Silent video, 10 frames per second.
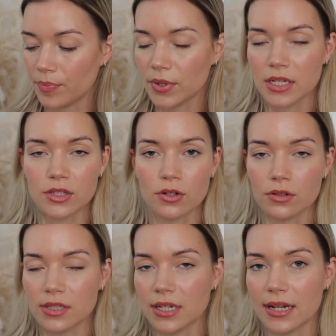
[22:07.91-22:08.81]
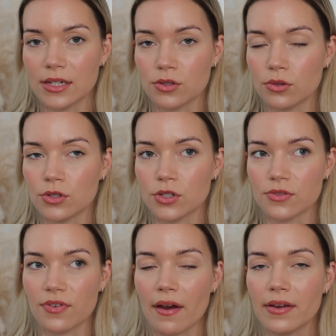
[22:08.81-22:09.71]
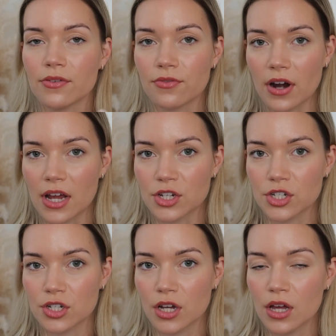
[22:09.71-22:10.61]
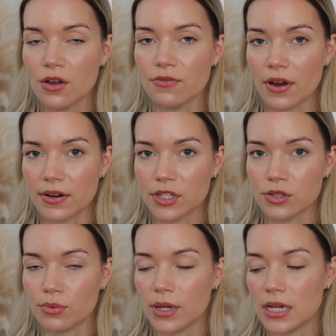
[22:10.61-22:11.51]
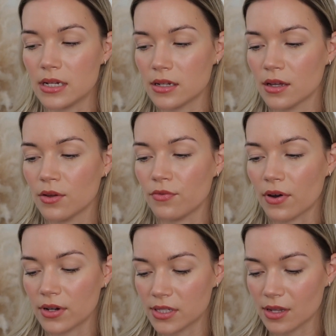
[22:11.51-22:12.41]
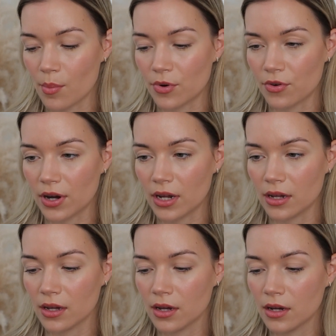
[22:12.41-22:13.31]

but it's not sickly at all, just very fresh, very sweet, very summery.